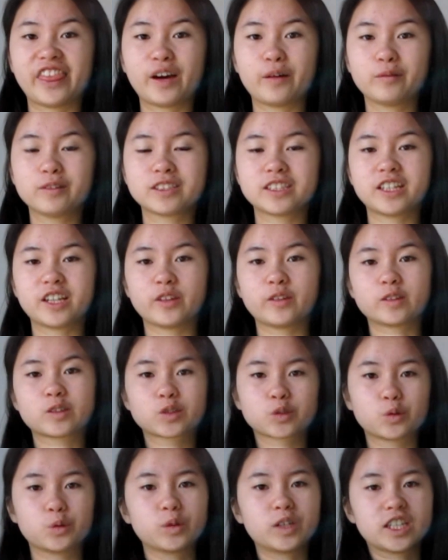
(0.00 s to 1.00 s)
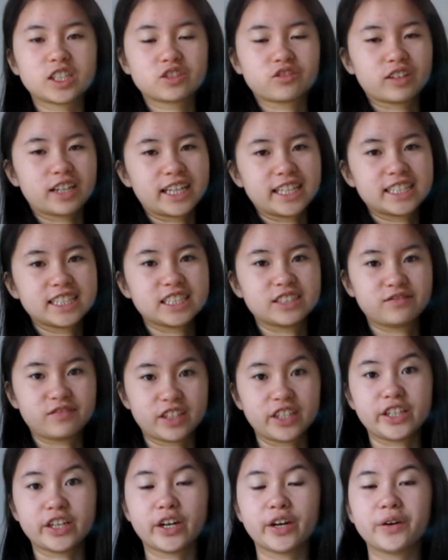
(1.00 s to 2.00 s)
that was another schoolish related
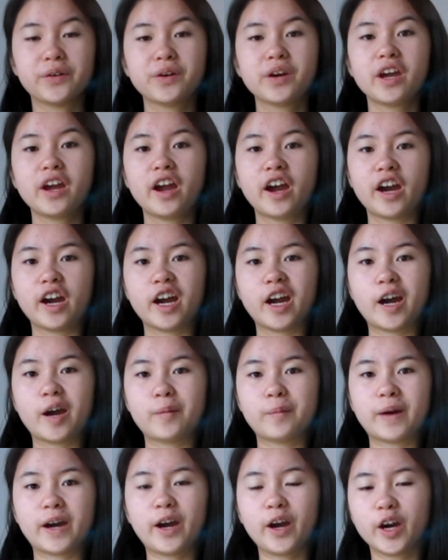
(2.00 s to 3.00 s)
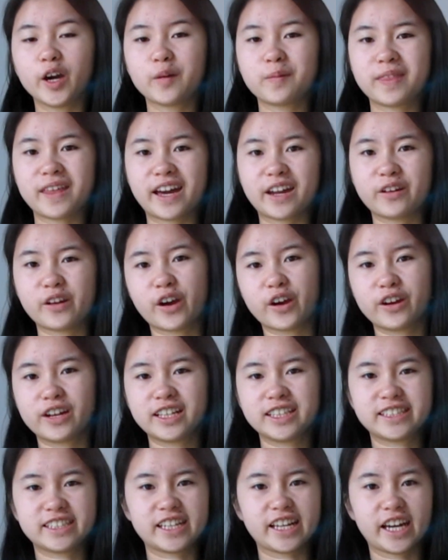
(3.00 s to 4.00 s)
video. I hope that not
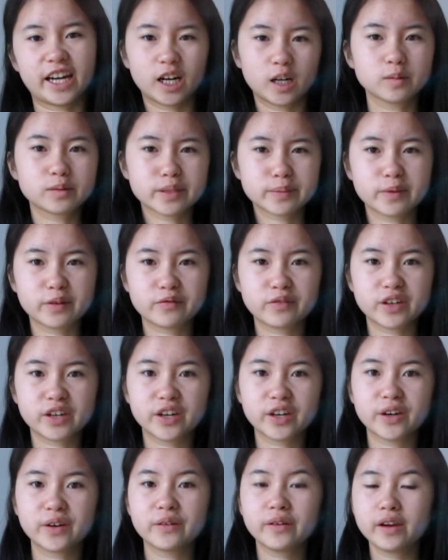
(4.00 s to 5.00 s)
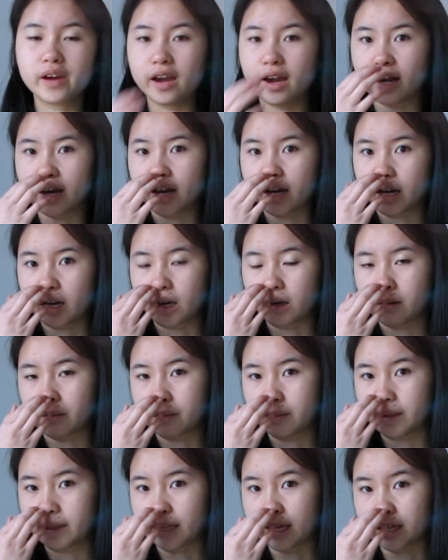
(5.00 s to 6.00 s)
only did it help some of you,
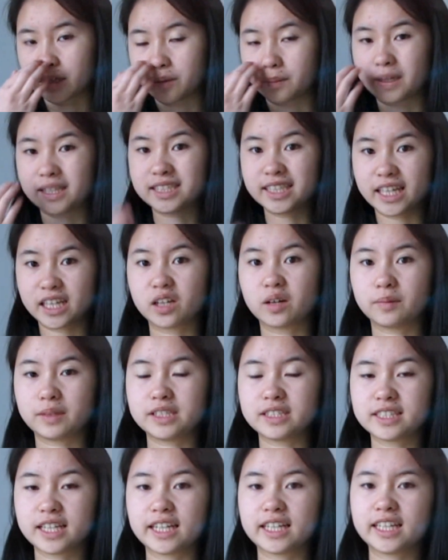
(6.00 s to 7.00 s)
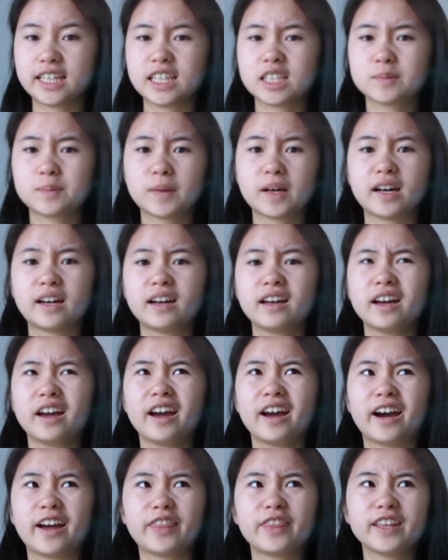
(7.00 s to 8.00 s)
that you might take up these techniques, but
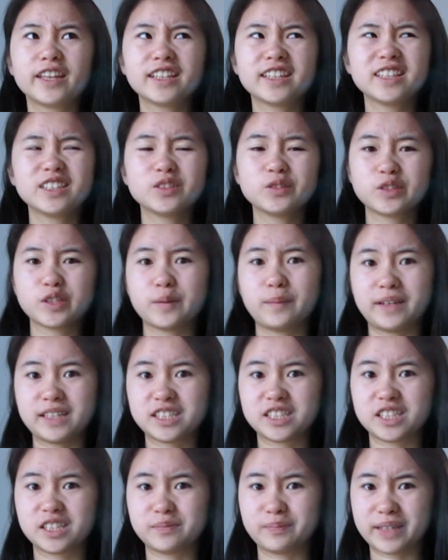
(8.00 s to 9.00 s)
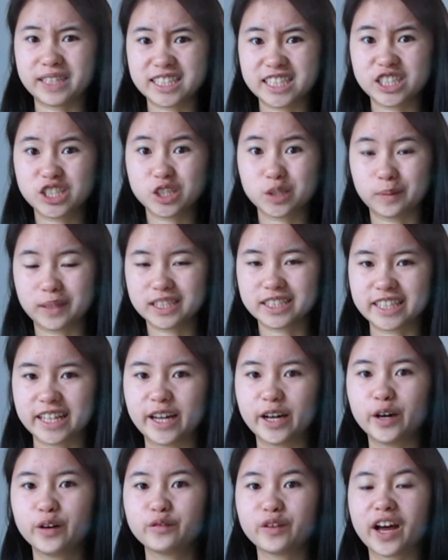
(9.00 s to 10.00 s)
I think it's also a message to
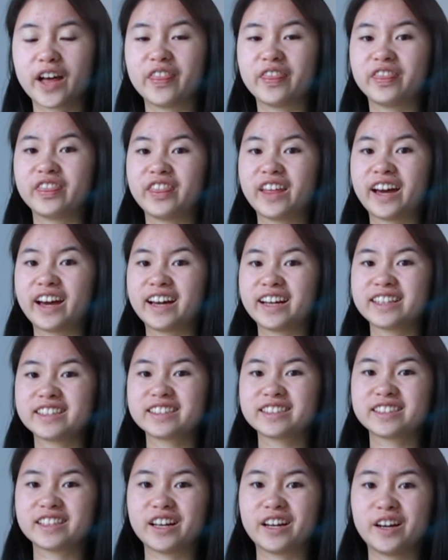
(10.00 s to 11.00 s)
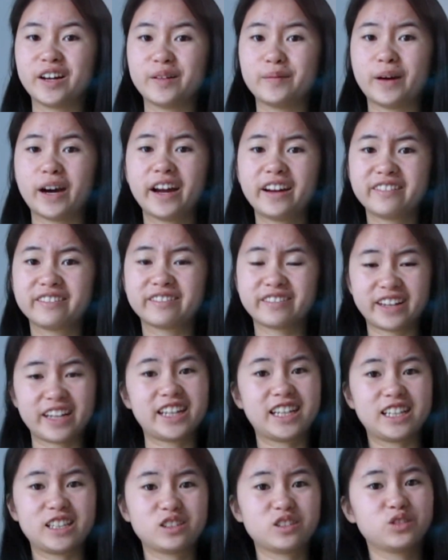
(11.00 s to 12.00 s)
myself, and that I
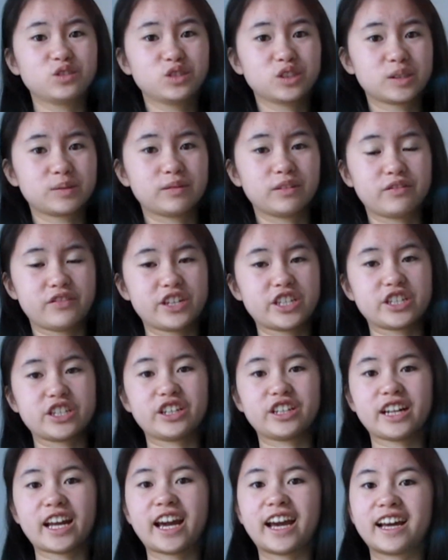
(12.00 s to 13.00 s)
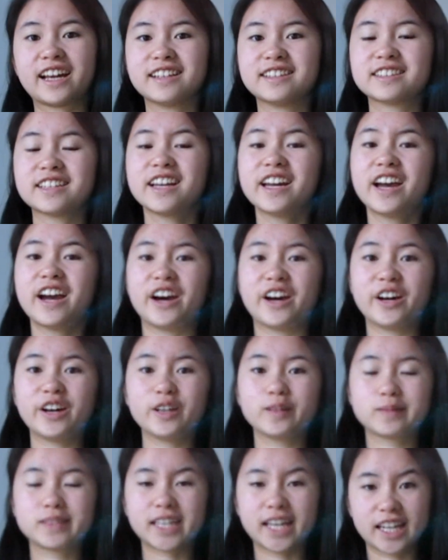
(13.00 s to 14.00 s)
really need to do some revision, and I
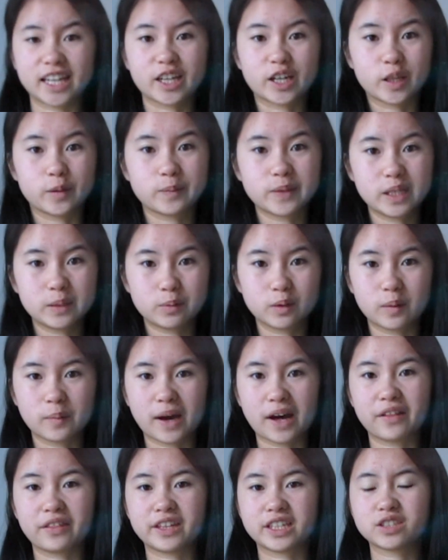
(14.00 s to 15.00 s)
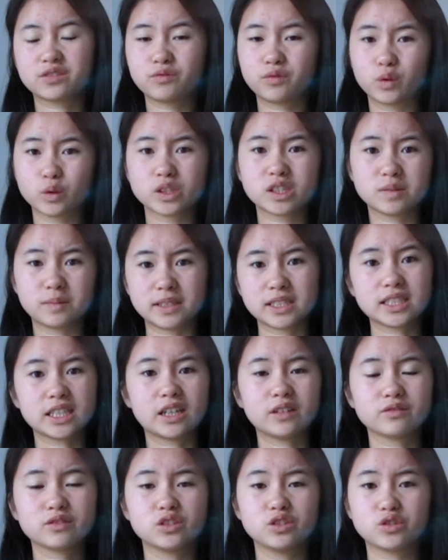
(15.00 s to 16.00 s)
hope telling other people about this forces
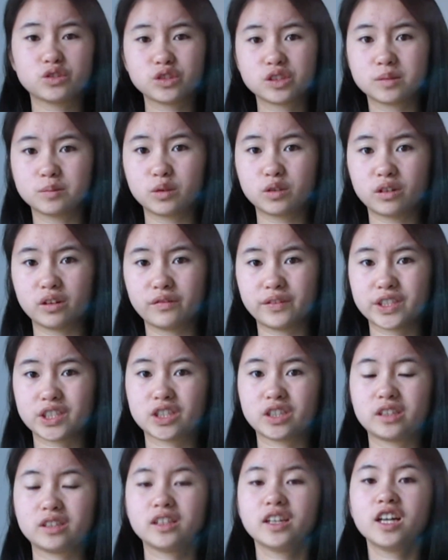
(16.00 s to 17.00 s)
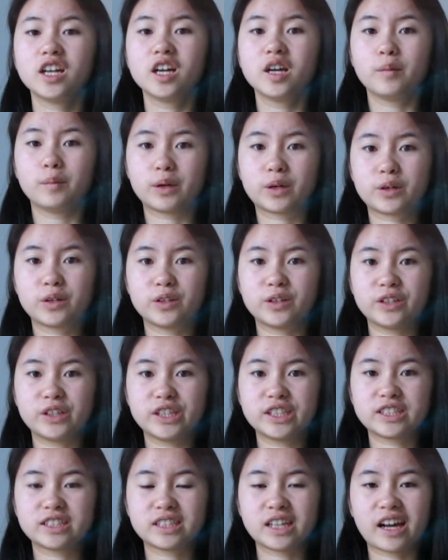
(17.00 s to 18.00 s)
myself to do some more revision,
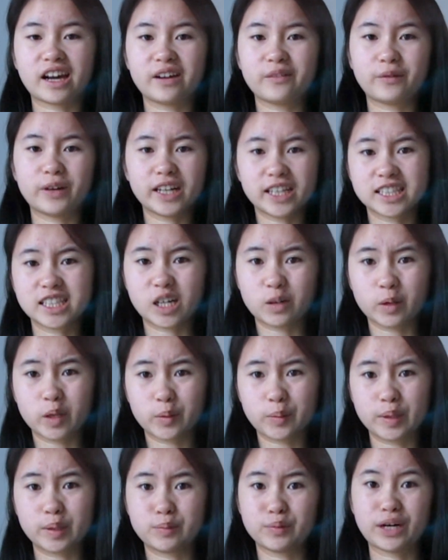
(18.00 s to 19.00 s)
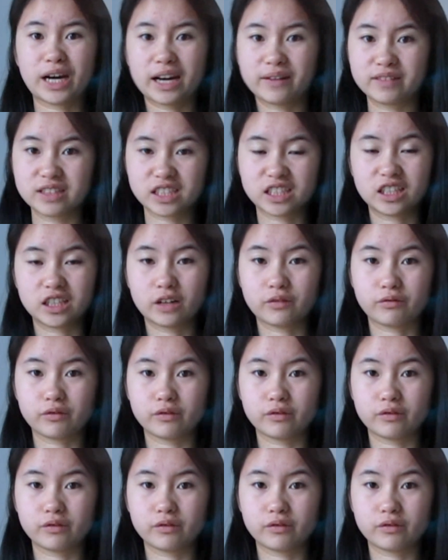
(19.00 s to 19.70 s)
because when I tell other people I haven't done enough